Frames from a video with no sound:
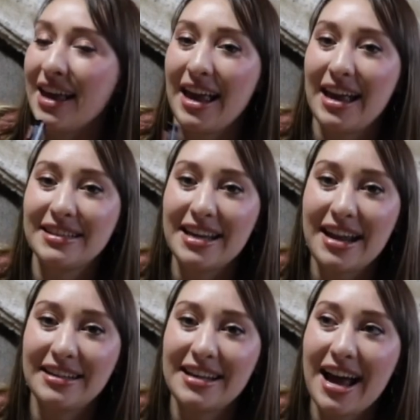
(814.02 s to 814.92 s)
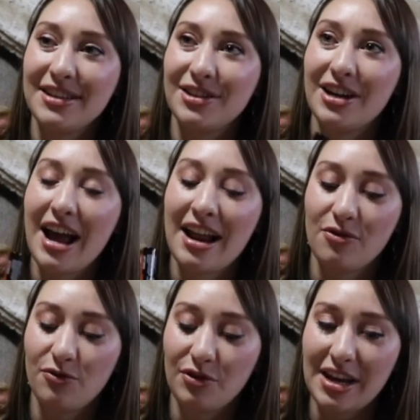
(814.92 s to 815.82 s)
hand sanitizer, and a
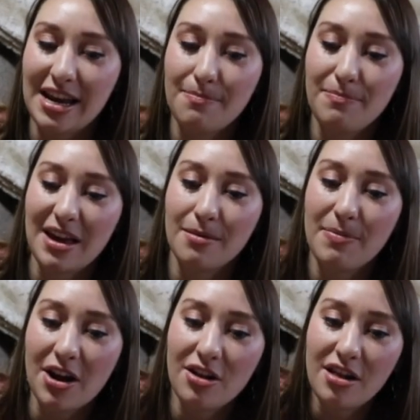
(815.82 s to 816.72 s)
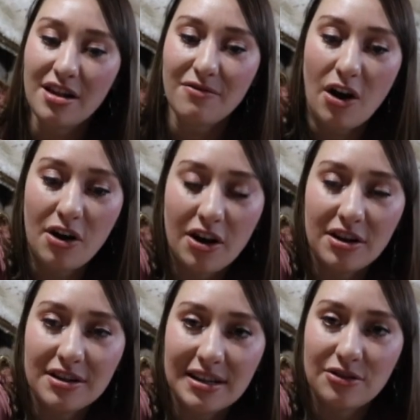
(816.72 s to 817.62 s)
free big bottle of On
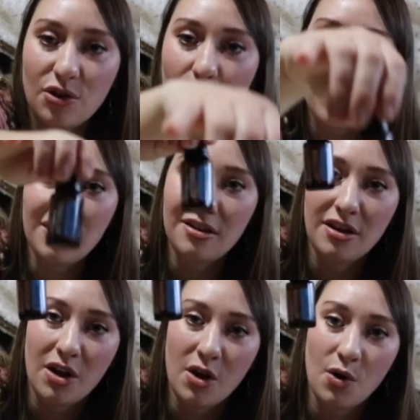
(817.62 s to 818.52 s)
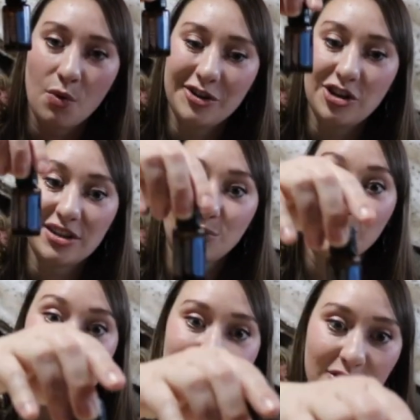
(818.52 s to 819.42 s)
Guard essential oil, which is a
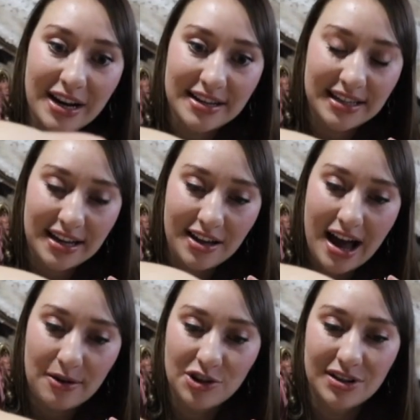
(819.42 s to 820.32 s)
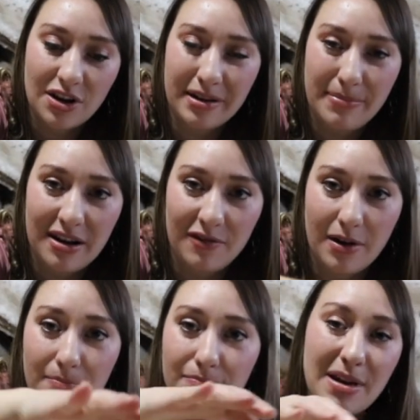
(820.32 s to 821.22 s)
really great deal. I was just on a bit of
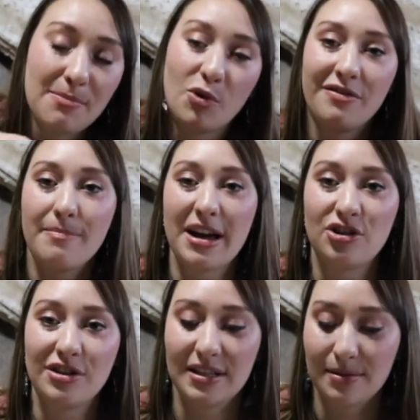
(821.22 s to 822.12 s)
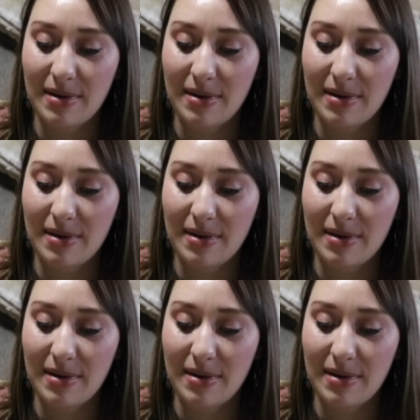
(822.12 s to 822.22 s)
a bit more of a budget this